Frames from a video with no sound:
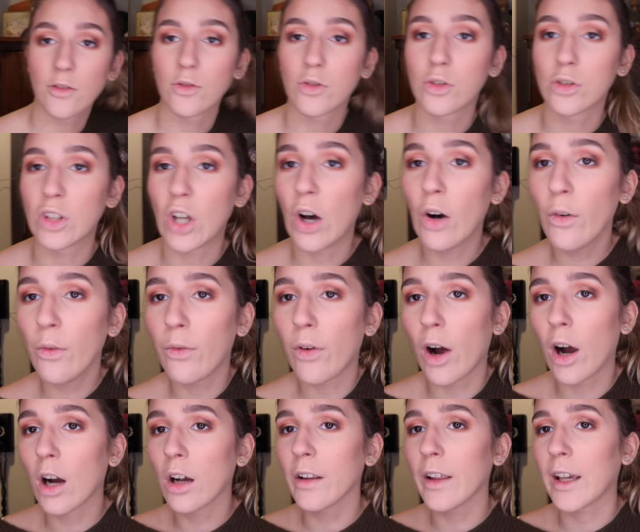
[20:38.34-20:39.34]
So
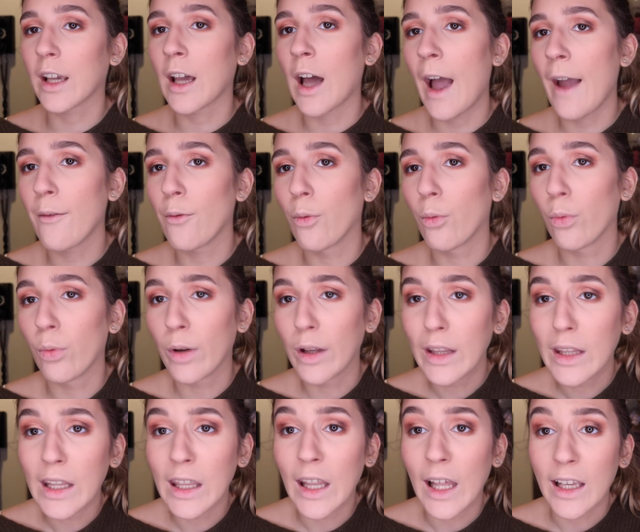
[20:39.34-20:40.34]
far, like, I
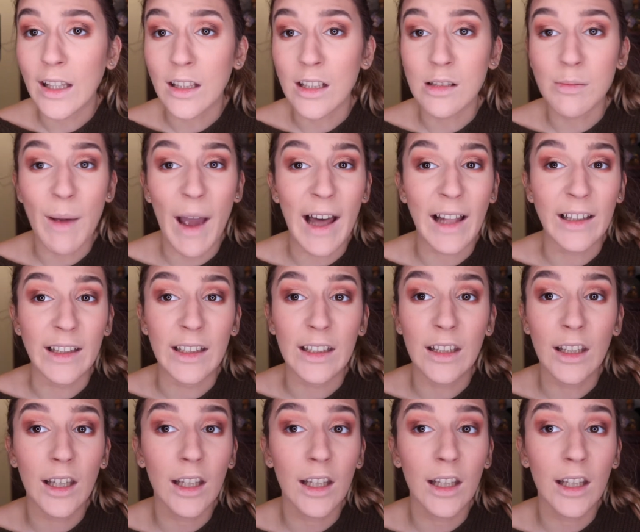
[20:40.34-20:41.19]
really like this palette.